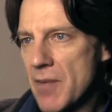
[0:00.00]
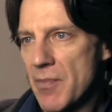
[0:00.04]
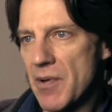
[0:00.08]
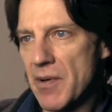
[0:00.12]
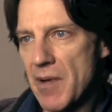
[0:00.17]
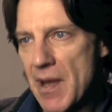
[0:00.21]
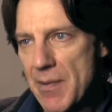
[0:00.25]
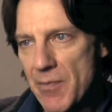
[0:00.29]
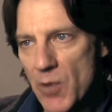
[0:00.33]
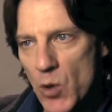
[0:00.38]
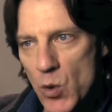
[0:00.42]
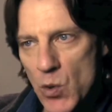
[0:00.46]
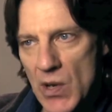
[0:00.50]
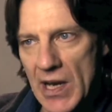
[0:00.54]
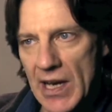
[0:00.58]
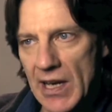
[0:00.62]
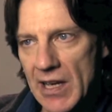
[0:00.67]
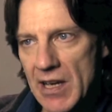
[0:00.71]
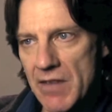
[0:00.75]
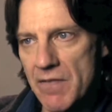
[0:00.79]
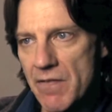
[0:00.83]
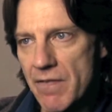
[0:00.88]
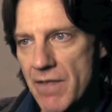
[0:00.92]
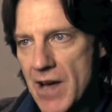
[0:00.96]
I became
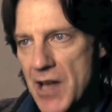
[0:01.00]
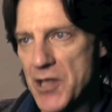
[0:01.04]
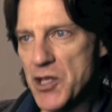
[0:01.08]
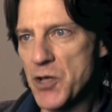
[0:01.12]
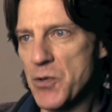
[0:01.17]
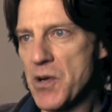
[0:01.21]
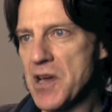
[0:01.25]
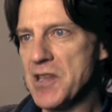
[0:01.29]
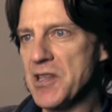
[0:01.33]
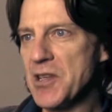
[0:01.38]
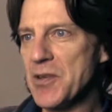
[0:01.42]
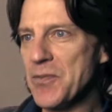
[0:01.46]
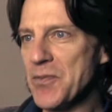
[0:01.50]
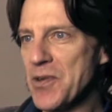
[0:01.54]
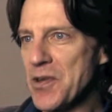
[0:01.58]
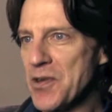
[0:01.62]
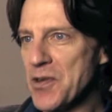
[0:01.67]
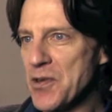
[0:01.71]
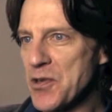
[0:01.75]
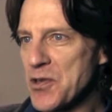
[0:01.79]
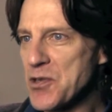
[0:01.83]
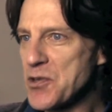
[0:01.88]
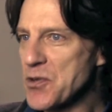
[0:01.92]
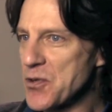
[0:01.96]
quickly infatuated
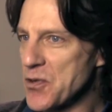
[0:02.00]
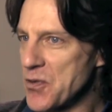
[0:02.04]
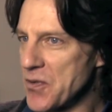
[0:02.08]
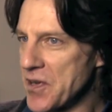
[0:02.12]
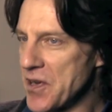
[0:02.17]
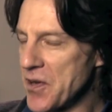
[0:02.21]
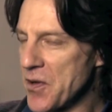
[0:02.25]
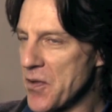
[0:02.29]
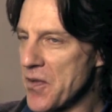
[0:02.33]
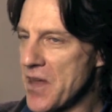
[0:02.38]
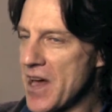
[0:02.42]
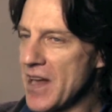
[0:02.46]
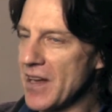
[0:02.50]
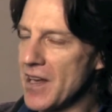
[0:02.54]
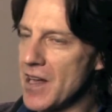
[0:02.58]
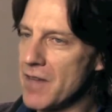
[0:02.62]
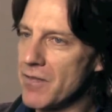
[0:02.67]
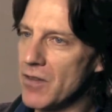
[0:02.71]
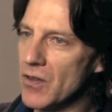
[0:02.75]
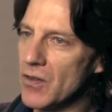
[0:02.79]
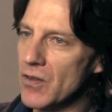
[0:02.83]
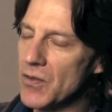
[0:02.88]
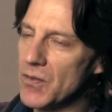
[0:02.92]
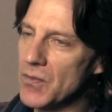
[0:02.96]
with the story on that
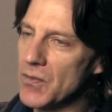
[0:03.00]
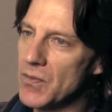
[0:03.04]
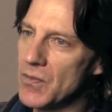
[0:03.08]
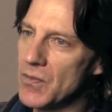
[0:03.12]
level.